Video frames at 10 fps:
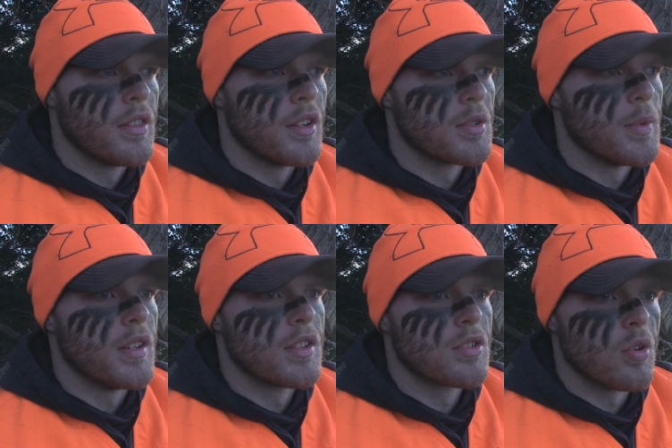There's
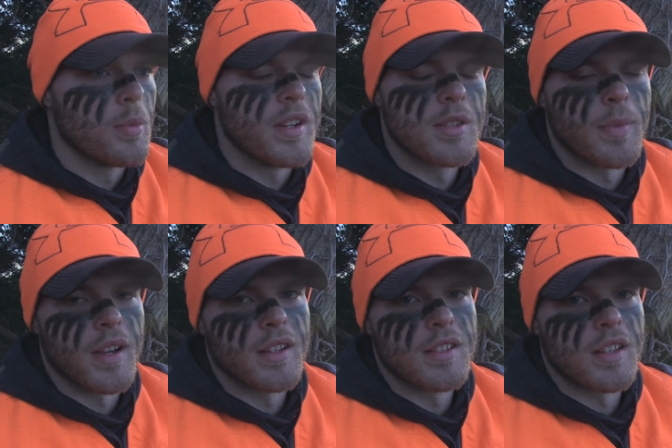been so many
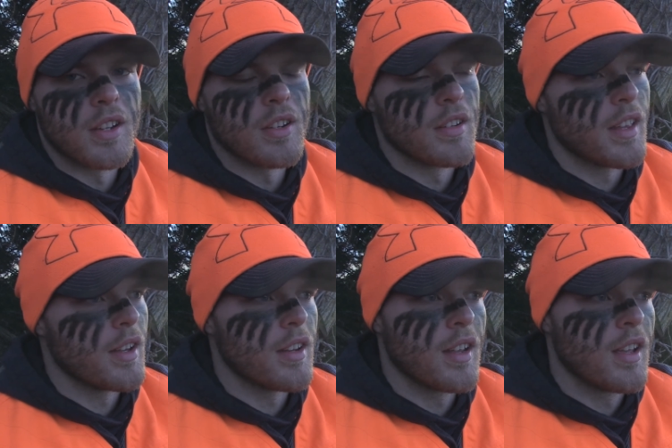spikes here that,